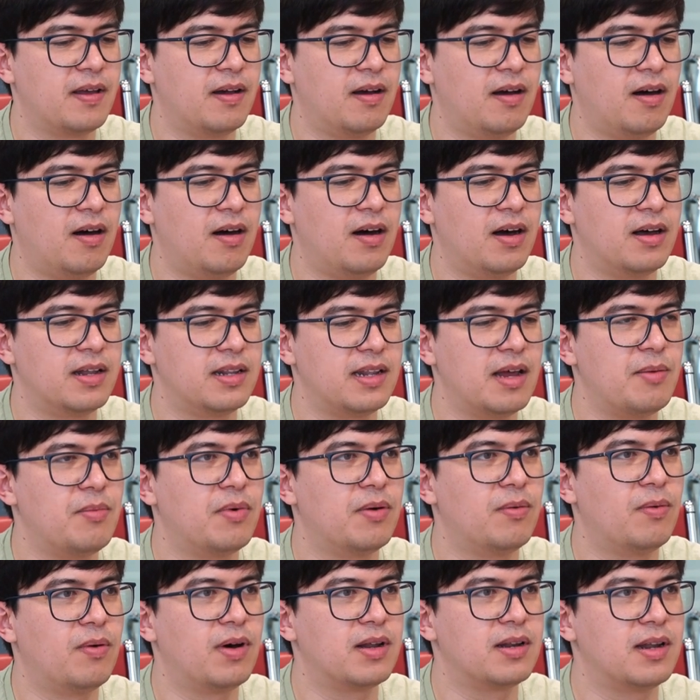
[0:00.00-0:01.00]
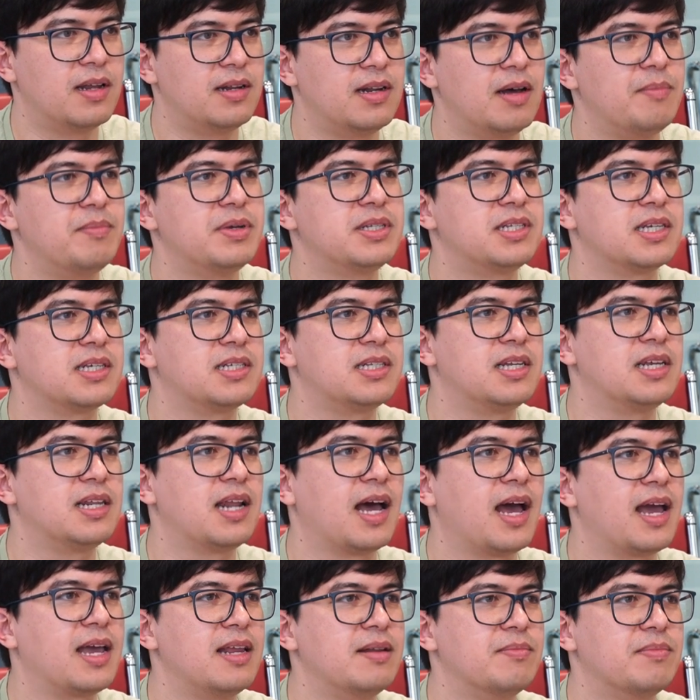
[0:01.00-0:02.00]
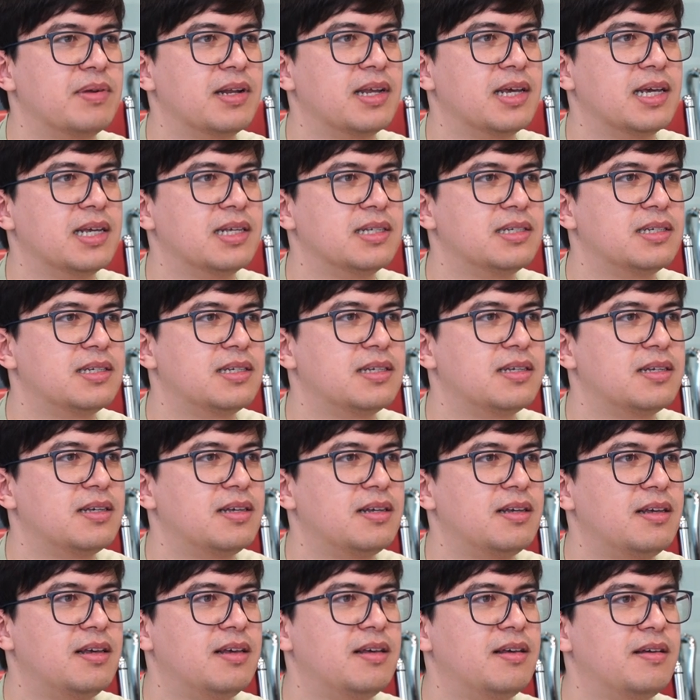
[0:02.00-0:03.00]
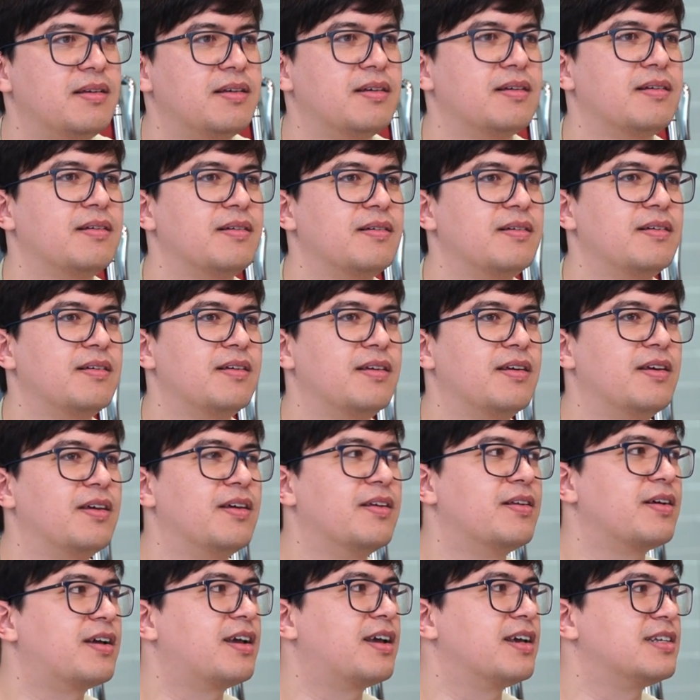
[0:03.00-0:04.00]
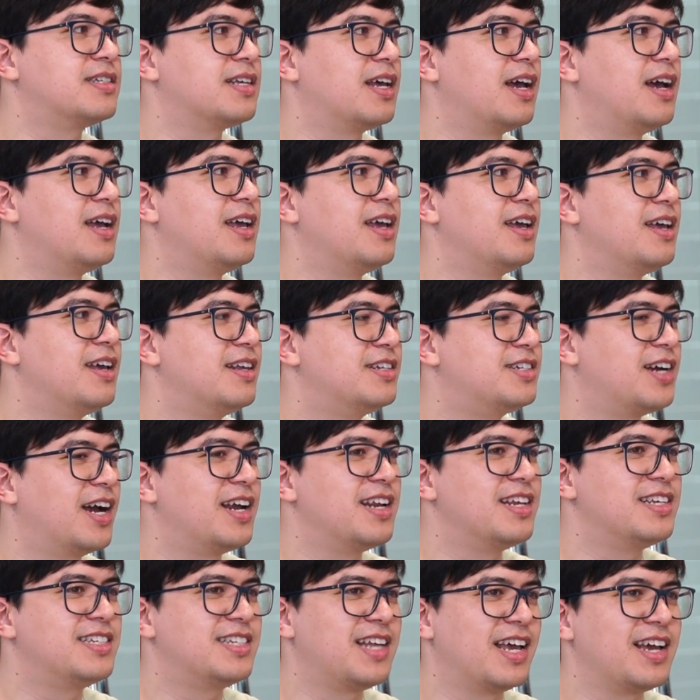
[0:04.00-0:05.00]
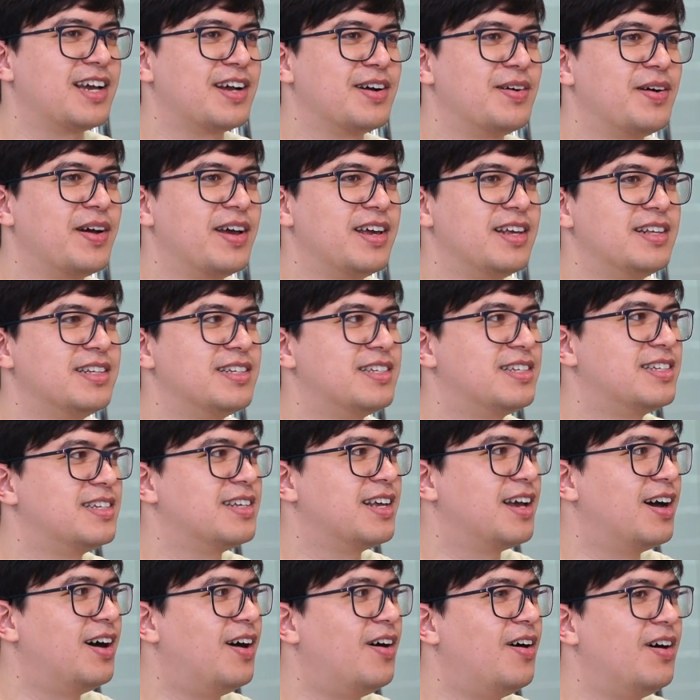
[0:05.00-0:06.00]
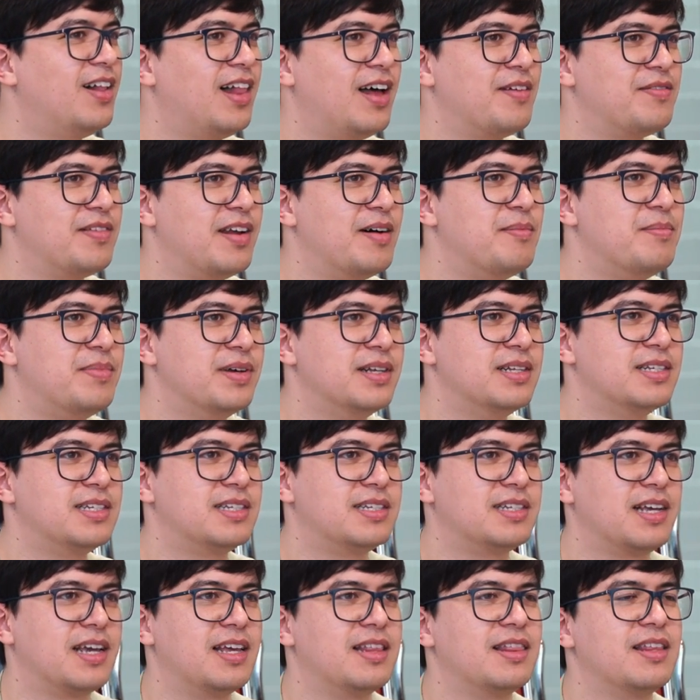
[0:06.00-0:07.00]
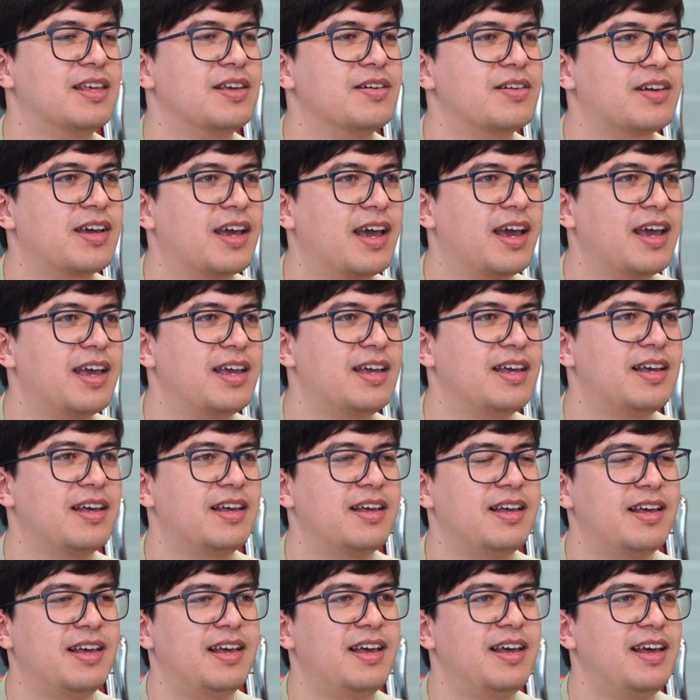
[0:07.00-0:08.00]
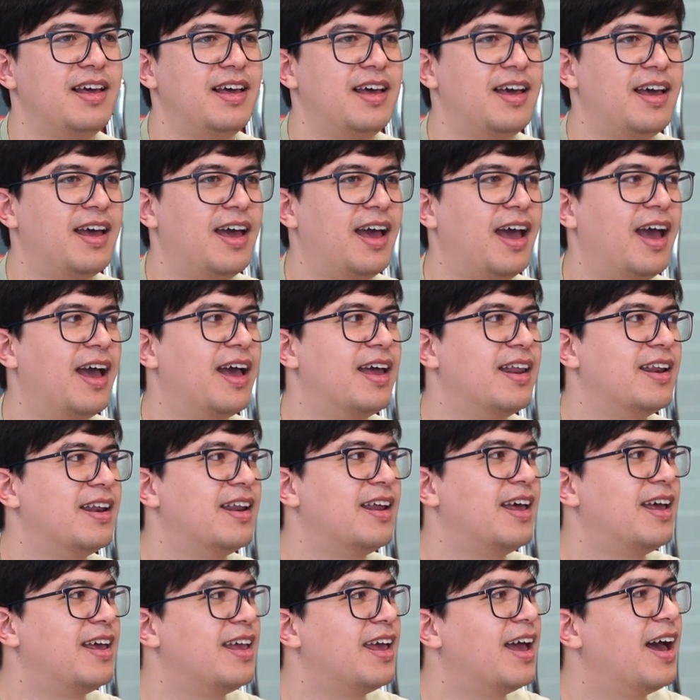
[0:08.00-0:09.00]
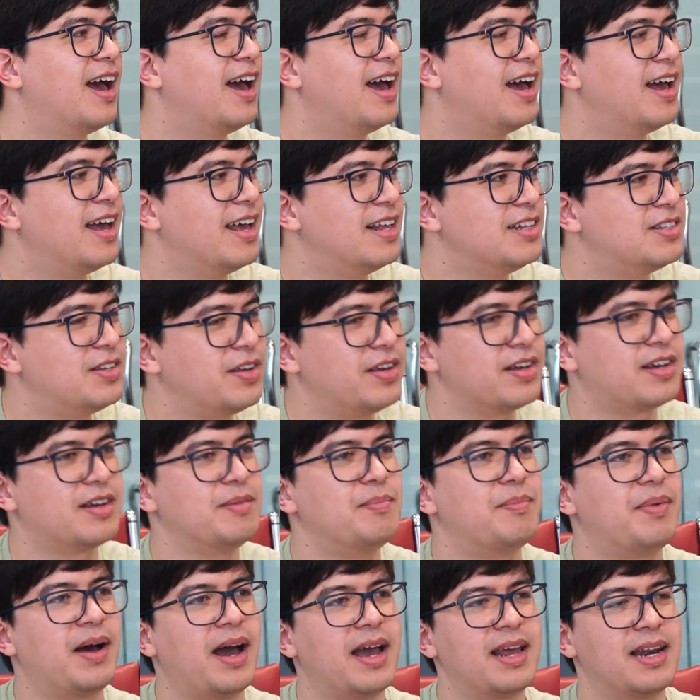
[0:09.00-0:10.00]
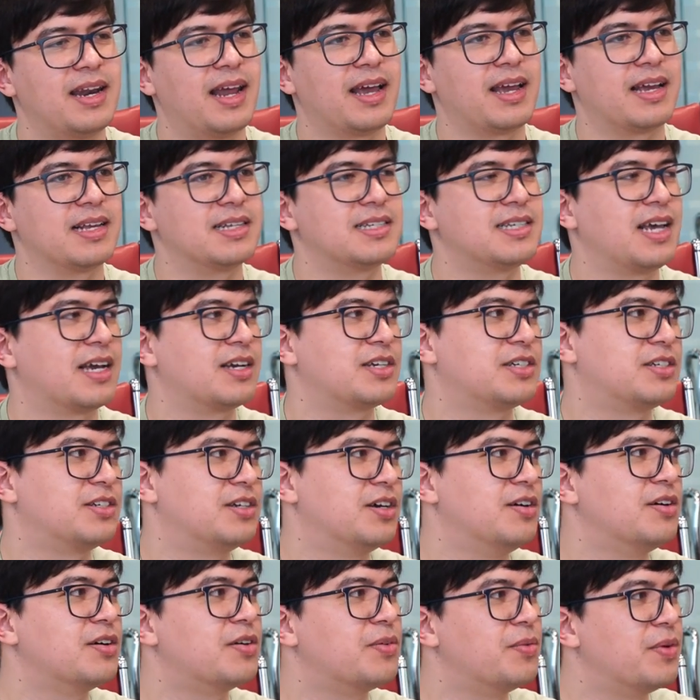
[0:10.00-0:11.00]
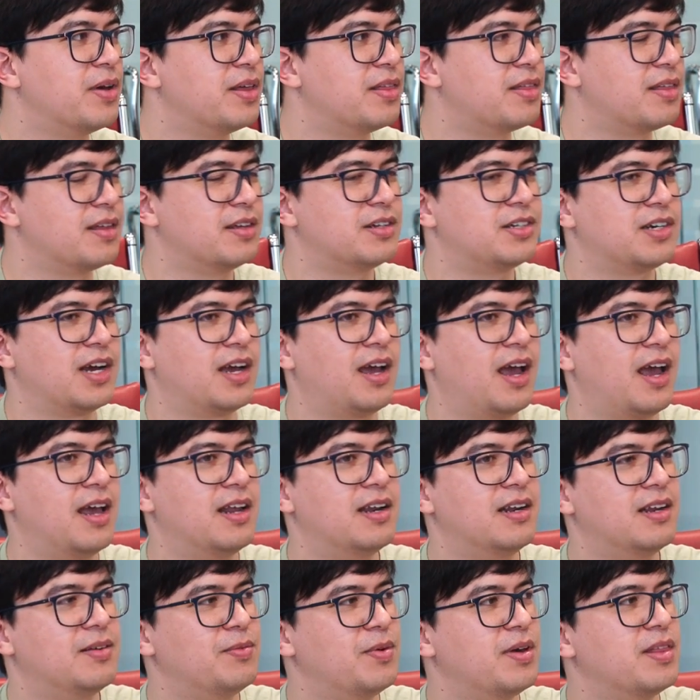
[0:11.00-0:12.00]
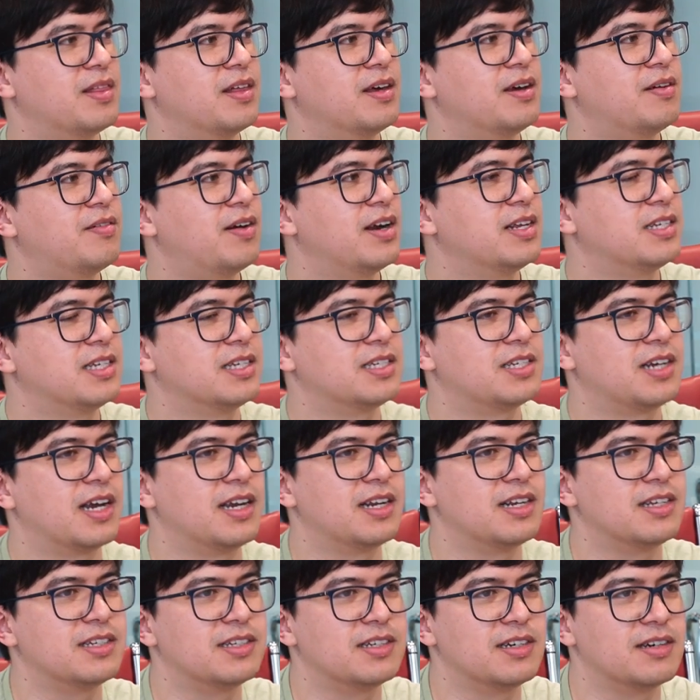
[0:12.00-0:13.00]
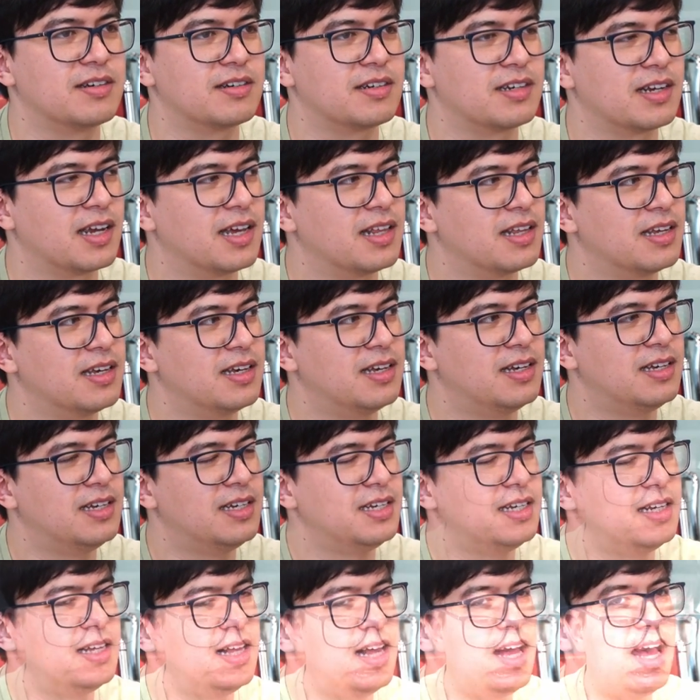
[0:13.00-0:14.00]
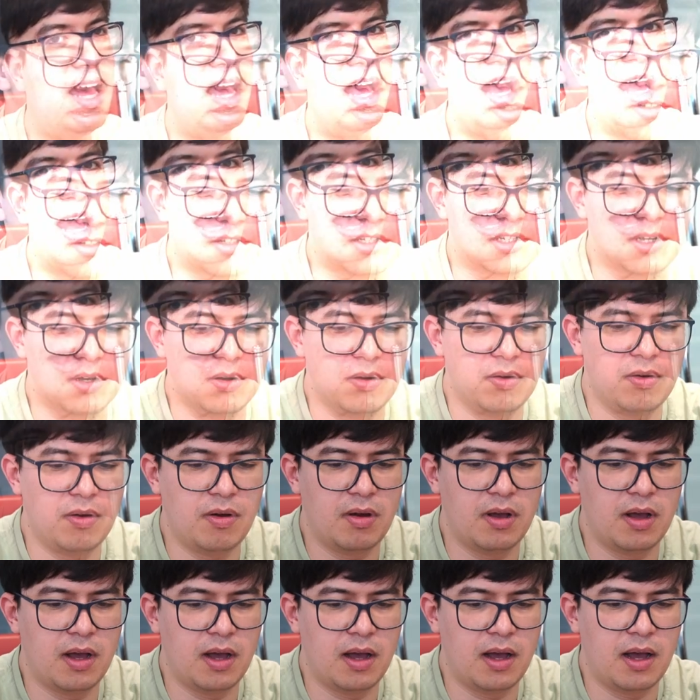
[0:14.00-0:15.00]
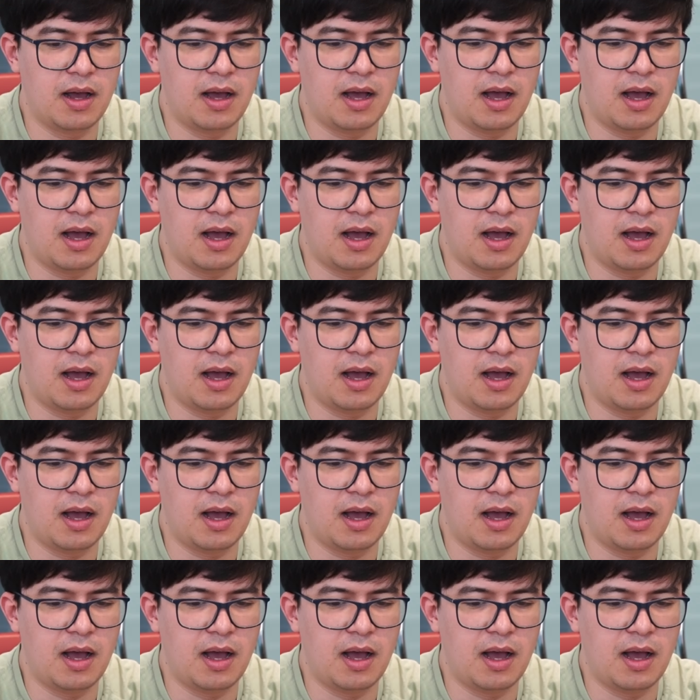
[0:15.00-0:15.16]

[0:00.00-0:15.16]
"Oh, num one, number 69, please." because Chinese takeaways all have numbers in the UK. Okay. And yeah, and so you combine like a sex joke with a Chi and with a racist Chinese joke together. So